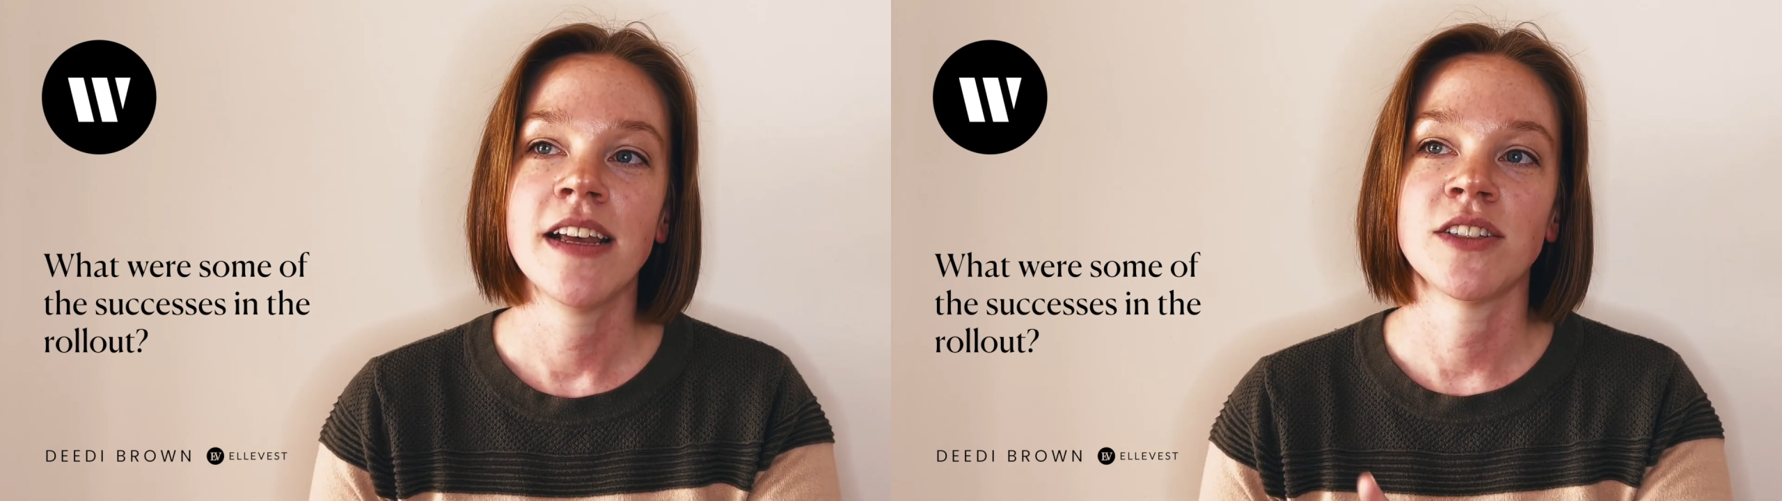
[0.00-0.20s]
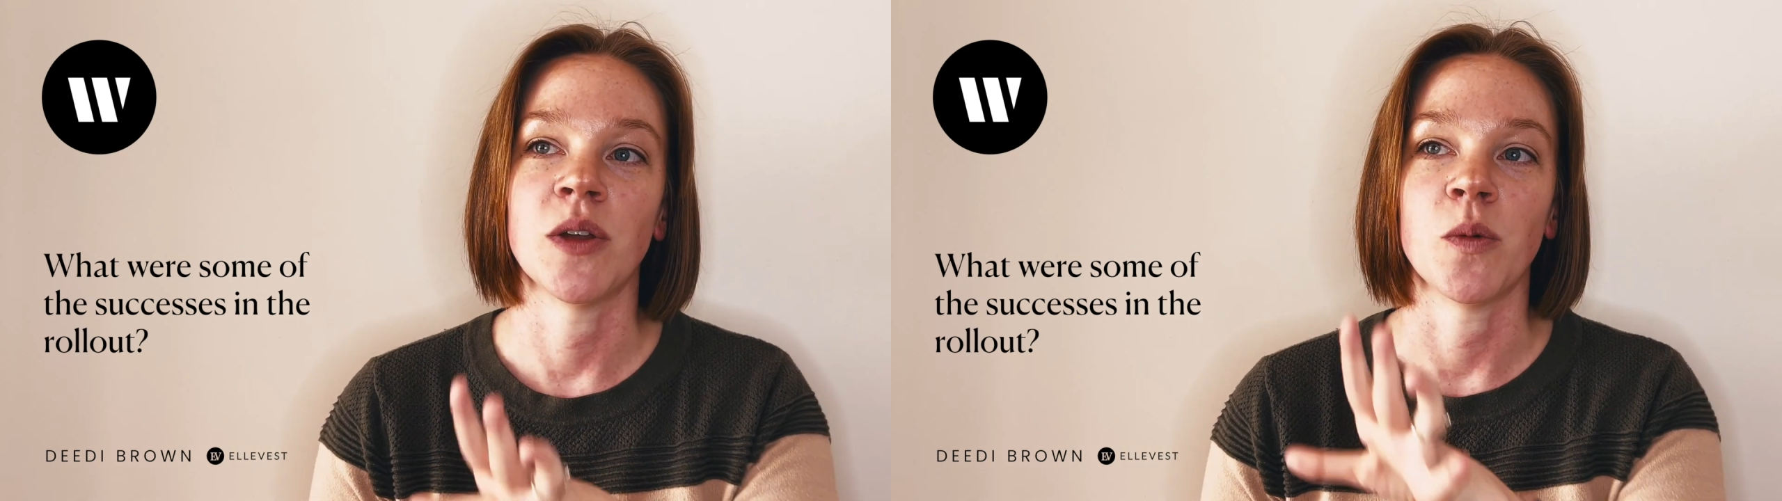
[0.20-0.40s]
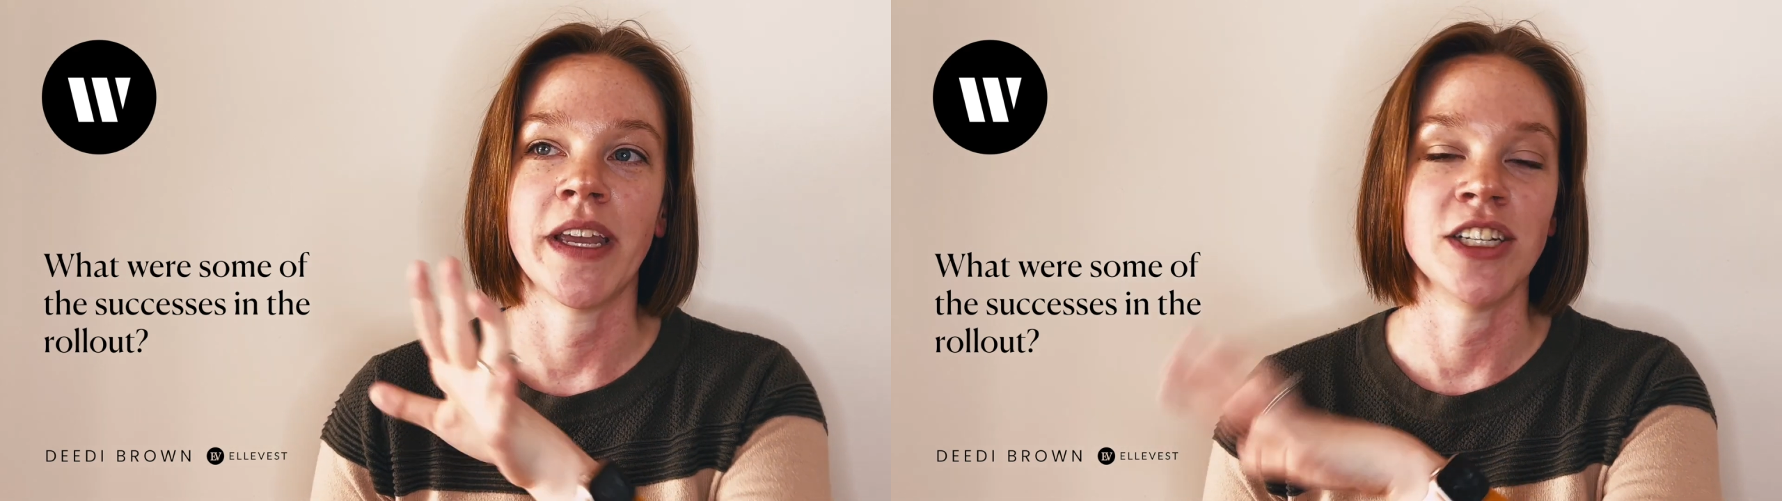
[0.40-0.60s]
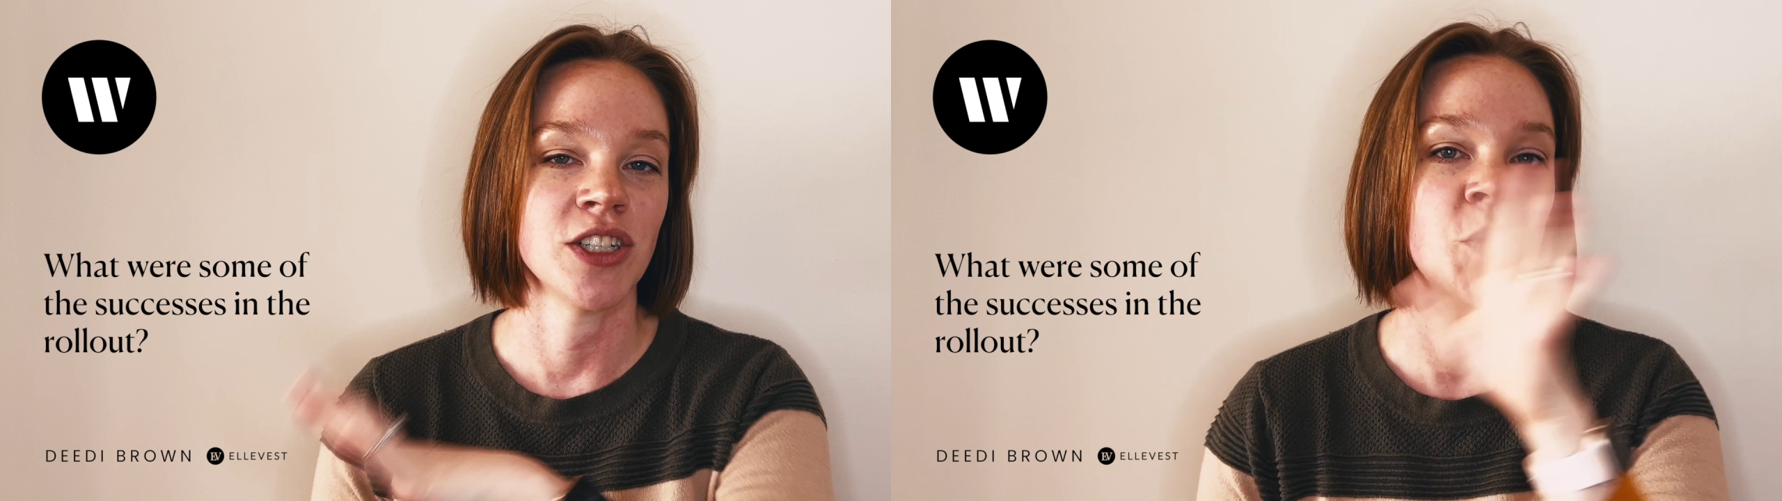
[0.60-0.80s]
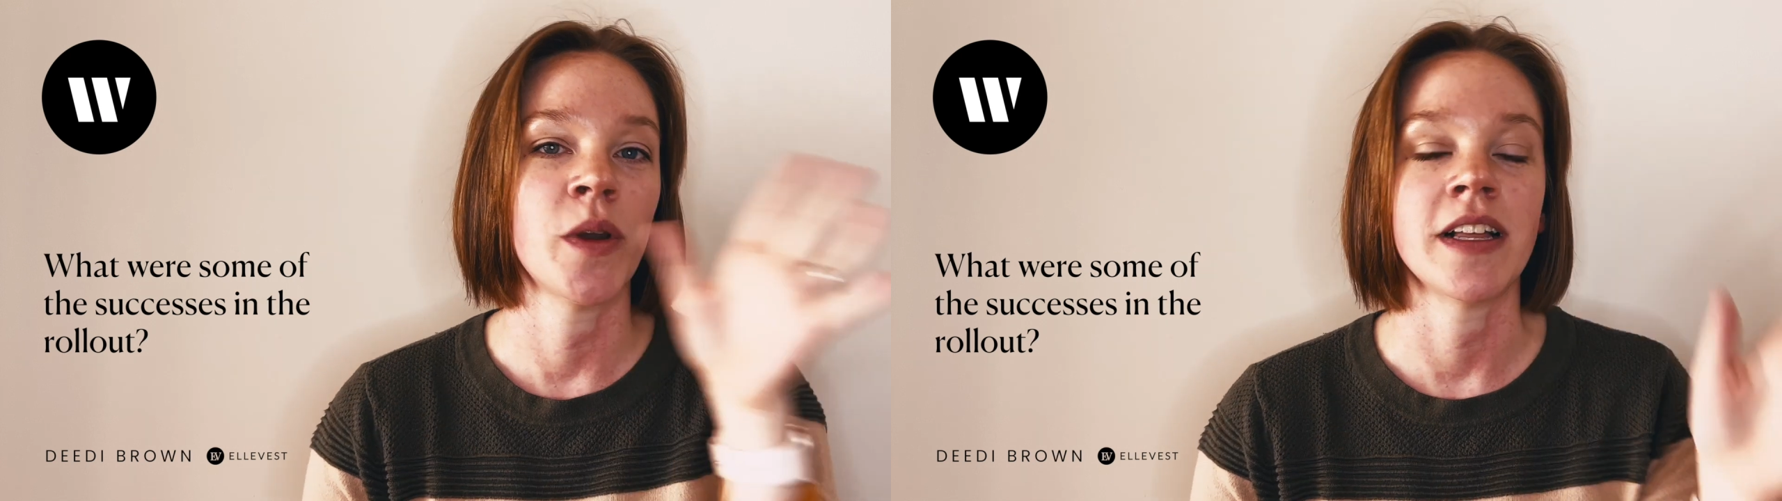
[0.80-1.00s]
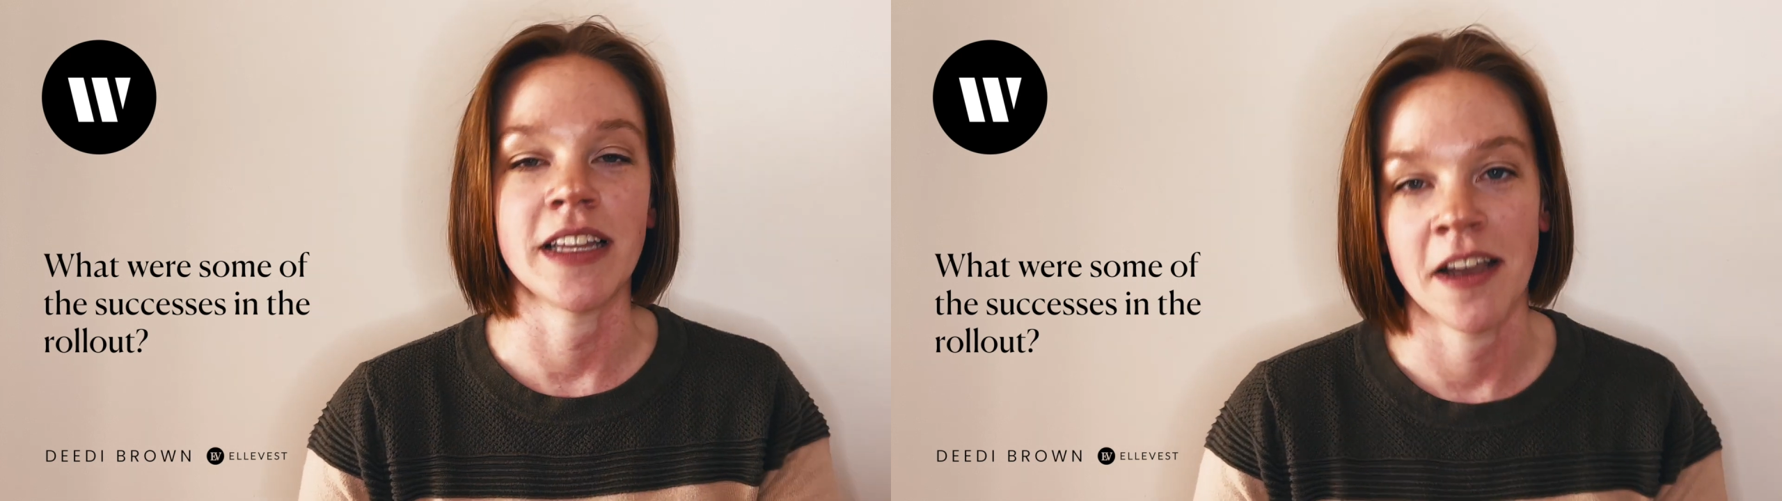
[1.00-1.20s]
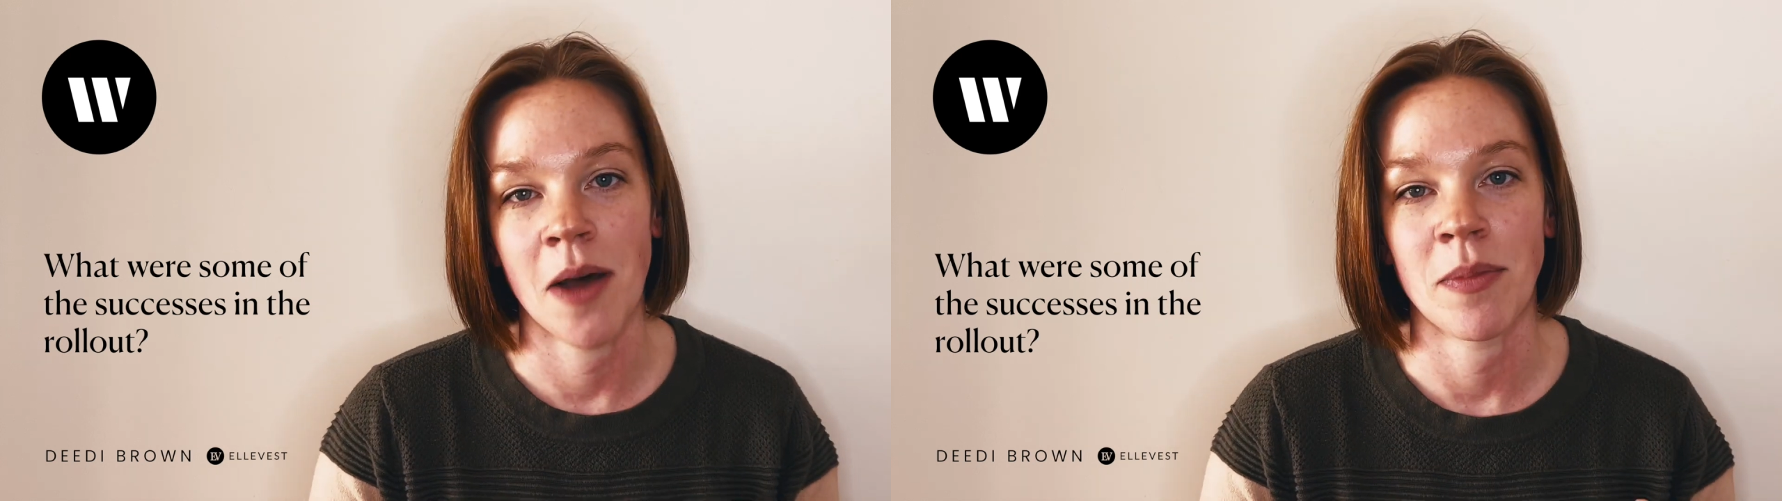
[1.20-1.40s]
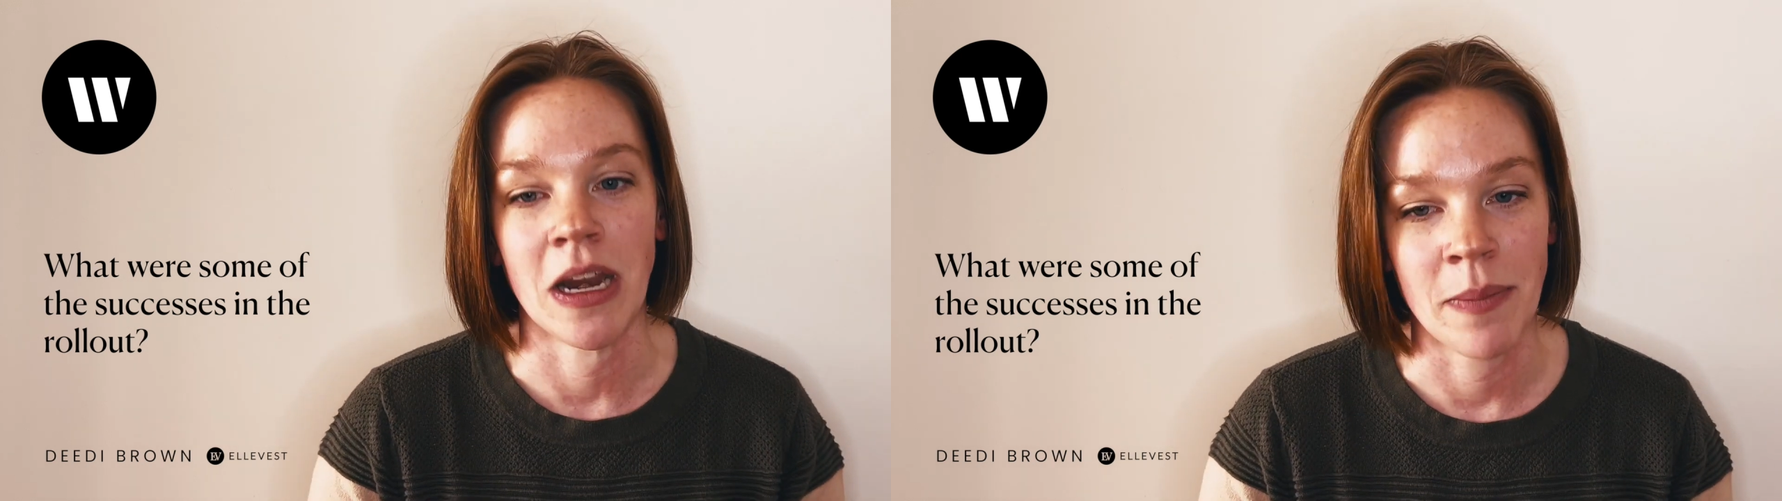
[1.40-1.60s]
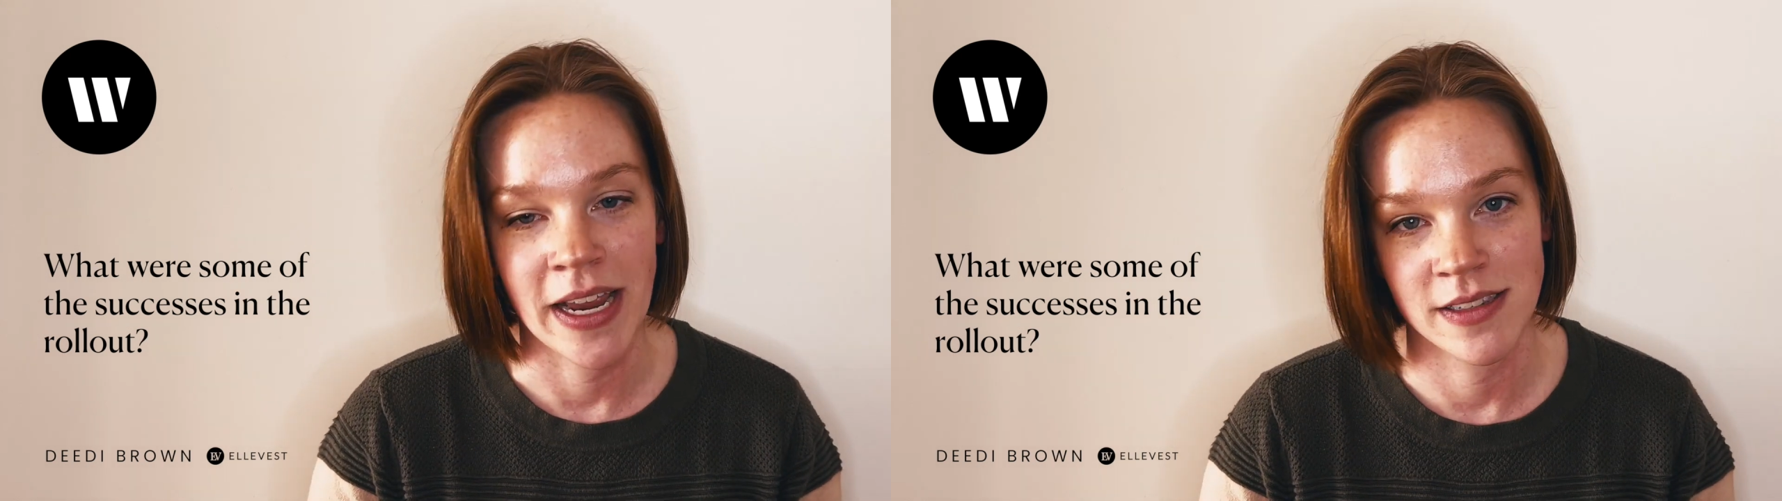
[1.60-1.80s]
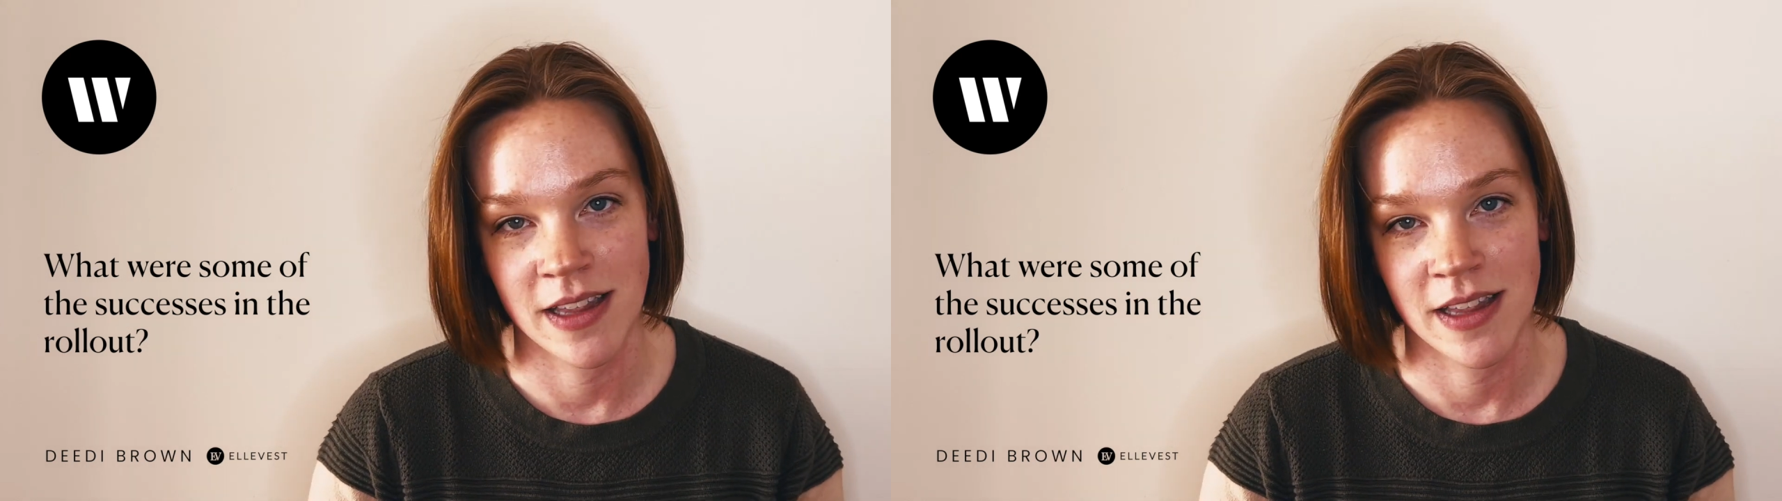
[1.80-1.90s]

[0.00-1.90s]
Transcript: so that we can just quickly copy and paste